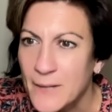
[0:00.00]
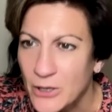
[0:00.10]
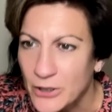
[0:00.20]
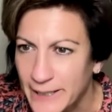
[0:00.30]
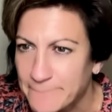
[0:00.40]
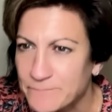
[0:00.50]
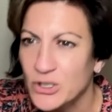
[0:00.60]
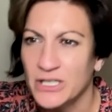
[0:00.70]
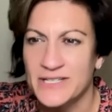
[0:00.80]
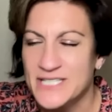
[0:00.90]
Okay,
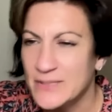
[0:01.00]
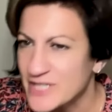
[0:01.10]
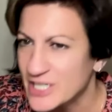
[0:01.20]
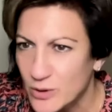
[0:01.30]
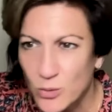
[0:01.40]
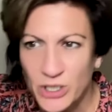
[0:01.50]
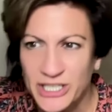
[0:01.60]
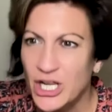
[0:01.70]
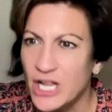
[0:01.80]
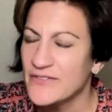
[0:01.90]
good. It seems like we're
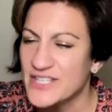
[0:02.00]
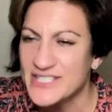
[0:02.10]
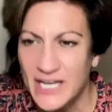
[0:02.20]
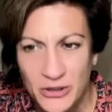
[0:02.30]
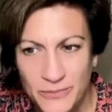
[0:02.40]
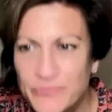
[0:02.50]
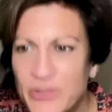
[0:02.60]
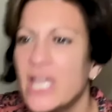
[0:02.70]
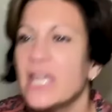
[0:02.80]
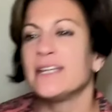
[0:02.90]
working all of this out.
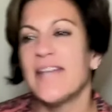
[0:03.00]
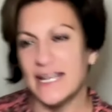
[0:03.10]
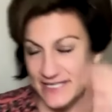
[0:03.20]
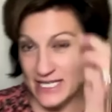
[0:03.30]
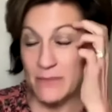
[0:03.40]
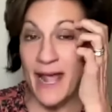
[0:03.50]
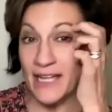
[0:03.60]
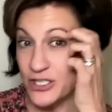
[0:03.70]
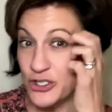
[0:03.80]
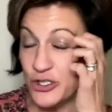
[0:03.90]
Yes, in
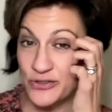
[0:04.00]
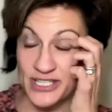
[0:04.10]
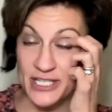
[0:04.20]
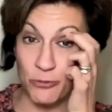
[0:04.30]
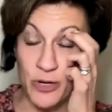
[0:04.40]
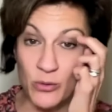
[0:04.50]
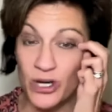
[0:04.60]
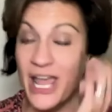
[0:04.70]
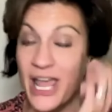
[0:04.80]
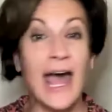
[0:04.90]
Massachusetts, if we
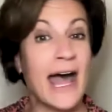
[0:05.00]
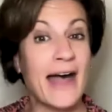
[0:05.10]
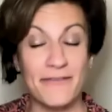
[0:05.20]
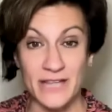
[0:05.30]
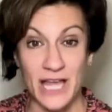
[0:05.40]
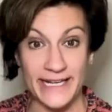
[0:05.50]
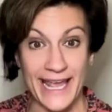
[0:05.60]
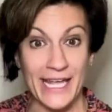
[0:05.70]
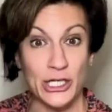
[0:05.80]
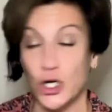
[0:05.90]
were to have like
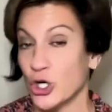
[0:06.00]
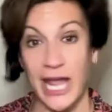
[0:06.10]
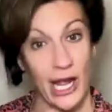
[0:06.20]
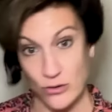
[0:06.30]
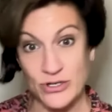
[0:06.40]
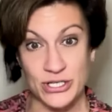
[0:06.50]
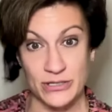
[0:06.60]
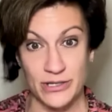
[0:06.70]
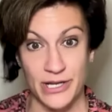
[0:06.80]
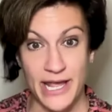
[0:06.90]
a cookout
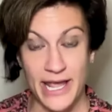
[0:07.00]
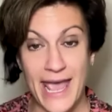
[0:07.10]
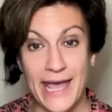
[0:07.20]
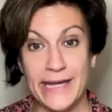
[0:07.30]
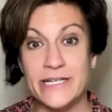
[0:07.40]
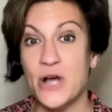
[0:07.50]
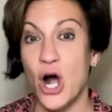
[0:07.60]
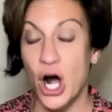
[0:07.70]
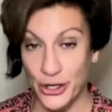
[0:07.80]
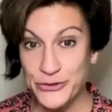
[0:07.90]
and
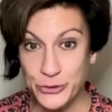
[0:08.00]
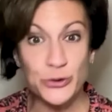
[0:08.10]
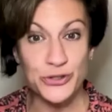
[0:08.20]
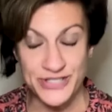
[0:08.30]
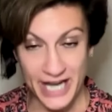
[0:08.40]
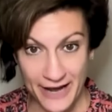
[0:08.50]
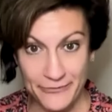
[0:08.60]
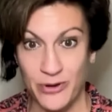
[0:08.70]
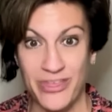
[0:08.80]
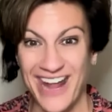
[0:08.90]
all school
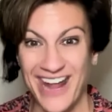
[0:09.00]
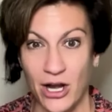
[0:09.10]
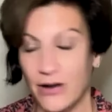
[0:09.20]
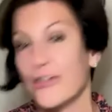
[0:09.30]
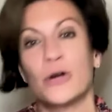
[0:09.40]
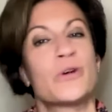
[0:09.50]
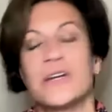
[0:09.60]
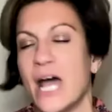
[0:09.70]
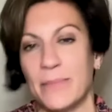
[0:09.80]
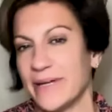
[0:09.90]
staff were there
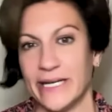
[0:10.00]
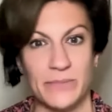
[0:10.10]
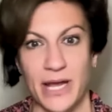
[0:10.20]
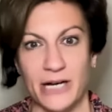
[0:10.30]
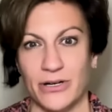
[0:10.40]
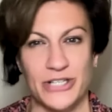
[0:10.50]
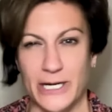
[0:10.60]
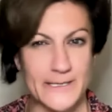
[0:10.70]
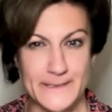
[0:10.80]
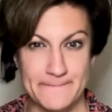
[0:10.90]
would not be any background
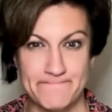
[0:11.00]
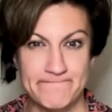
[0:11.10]
checks.